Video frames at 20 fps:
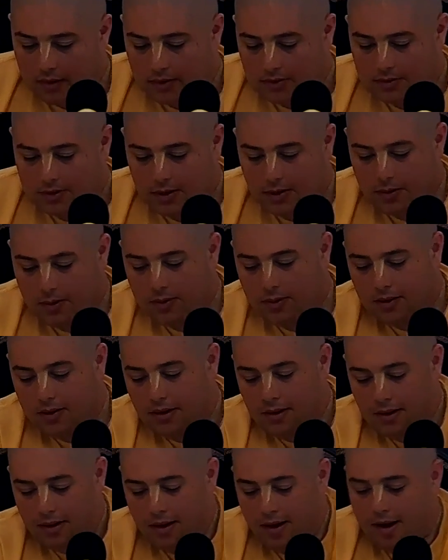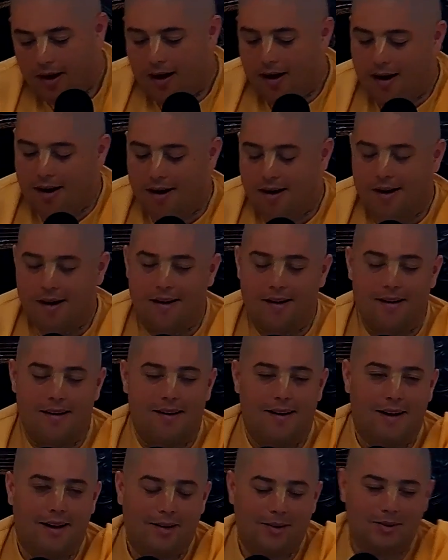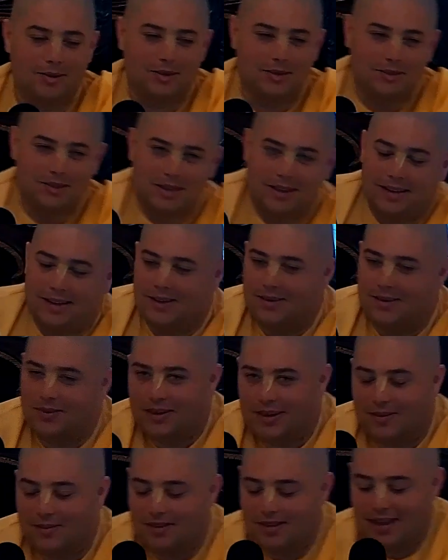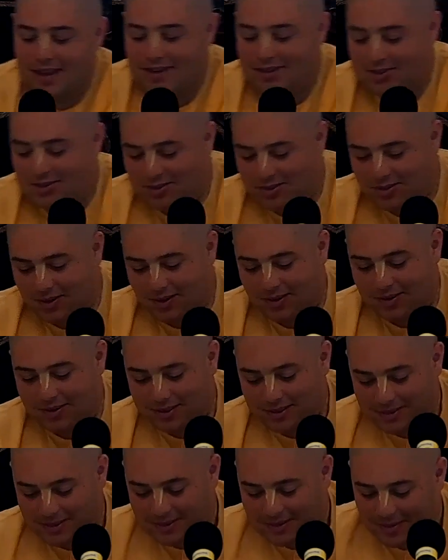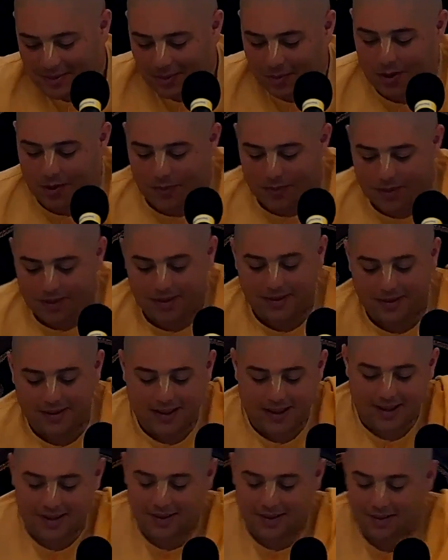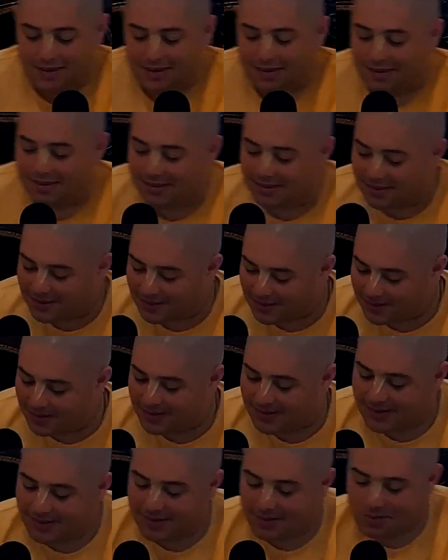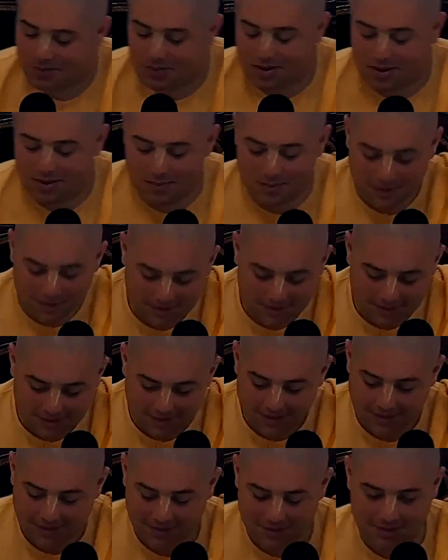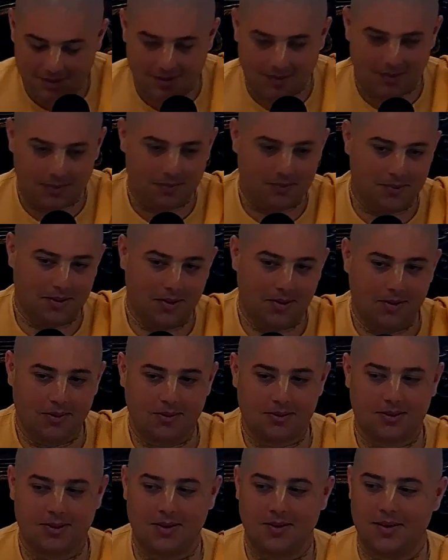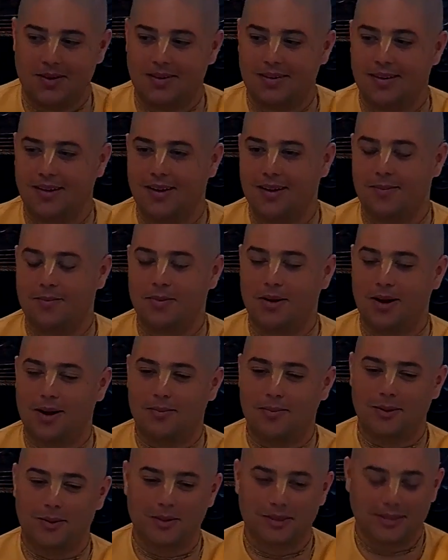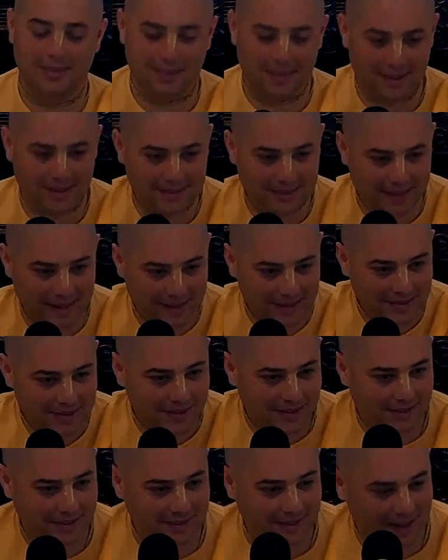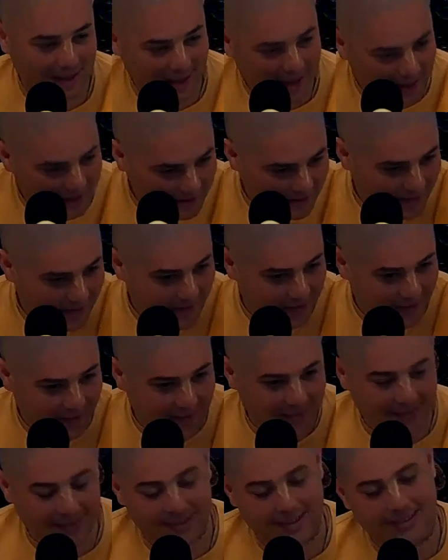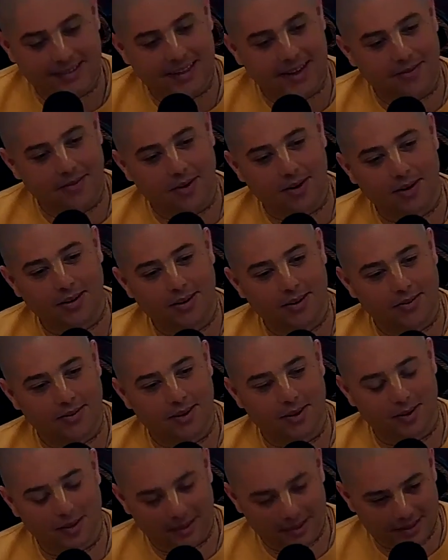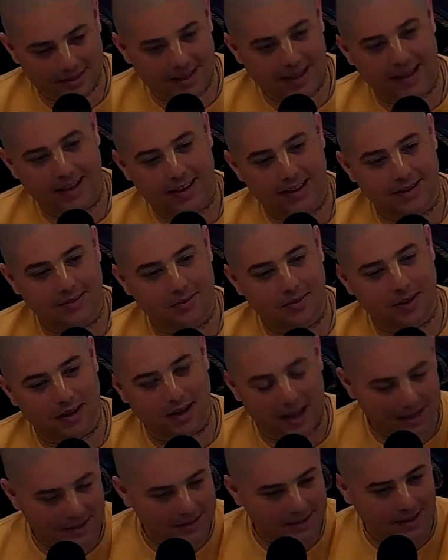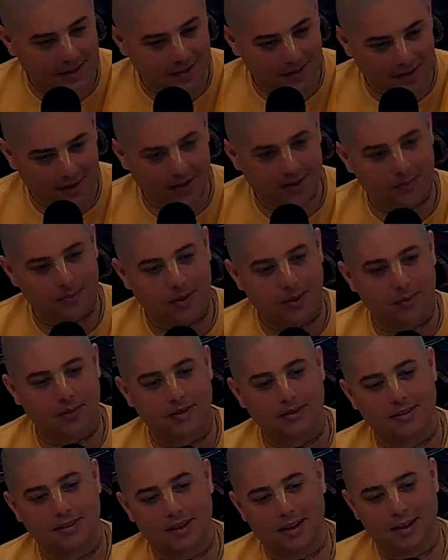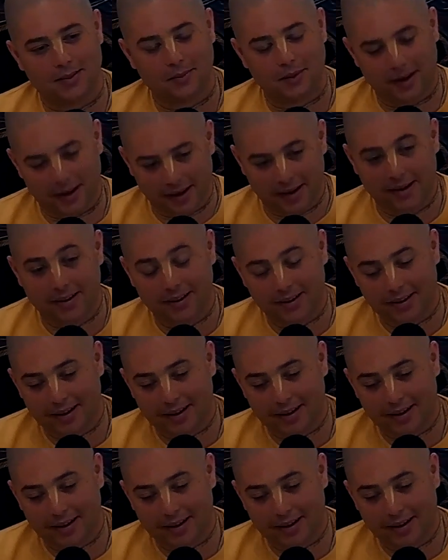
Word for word: So, uh, I was just thinking in relation to all these women and cow and Brahmins and so Oh, so on uh, Prabhupada was in Los Angeles, I actually heard it because I've heard devotees say it, but I actually never heard Prabhupada say it. But I